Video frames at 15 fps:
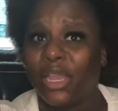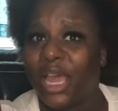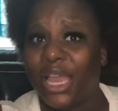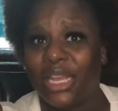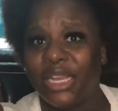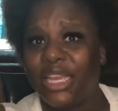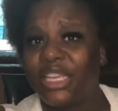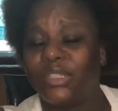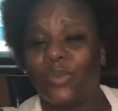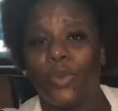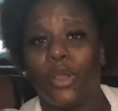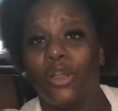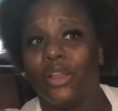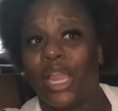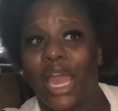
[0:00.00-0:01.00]
Like, these
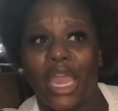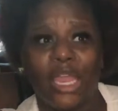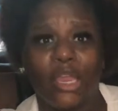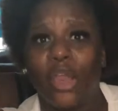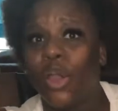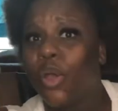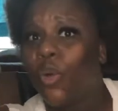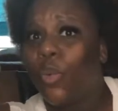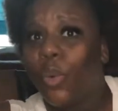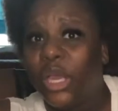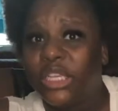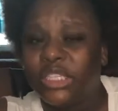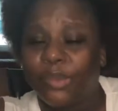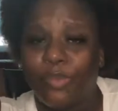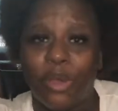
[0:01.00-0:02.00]
weren't like
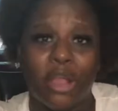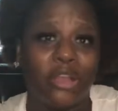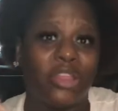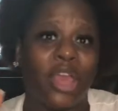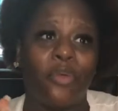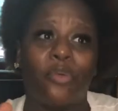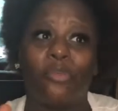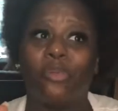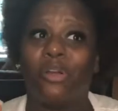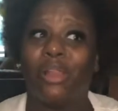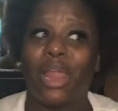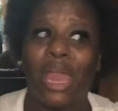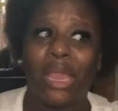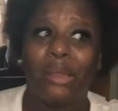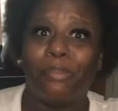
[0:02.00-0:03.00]
weeks apart. They were more
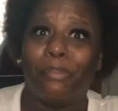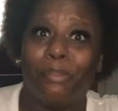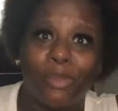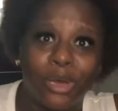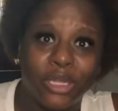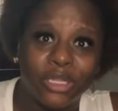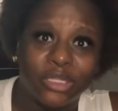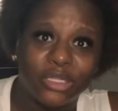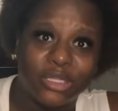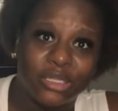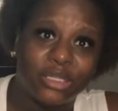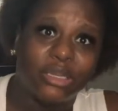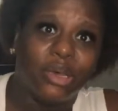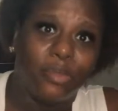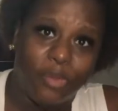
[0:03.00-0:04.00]
like months
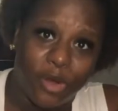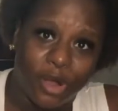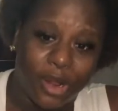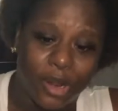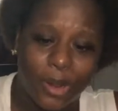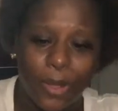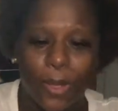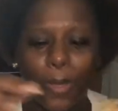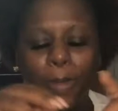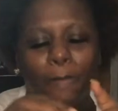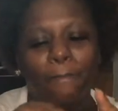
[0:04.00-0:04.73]
apart.